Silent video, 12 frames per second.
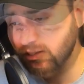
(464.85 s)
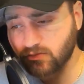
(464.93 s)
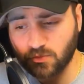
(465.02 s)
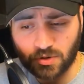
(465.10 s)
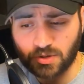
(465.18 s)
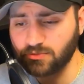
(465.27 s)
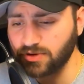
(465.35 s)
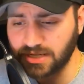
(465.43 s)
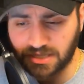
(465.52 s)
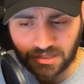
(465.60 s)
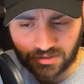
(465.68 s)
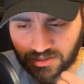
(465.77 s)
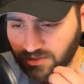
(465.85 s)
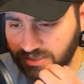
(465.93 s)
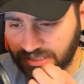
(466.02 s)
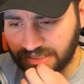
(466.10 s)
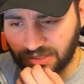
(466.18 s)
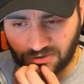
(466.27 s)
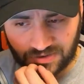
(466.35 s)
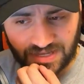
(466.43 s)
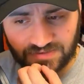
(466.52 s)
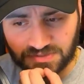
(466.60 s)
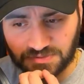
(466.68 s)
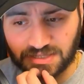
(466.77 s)
From what I'm reading here, it looks like they already
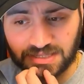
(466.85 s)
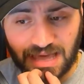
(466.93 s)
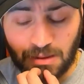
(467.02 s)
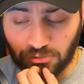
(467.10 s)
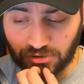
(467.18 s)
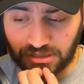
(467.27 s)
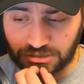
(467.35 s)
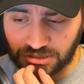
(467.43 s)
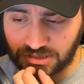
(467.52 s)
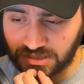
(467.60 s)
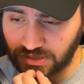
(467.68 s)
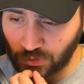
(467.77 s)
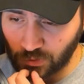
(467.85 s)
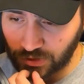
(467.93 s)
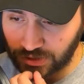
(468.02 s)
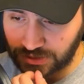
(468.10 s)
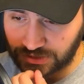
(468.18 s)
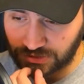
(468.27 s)
have some collaborations in the works.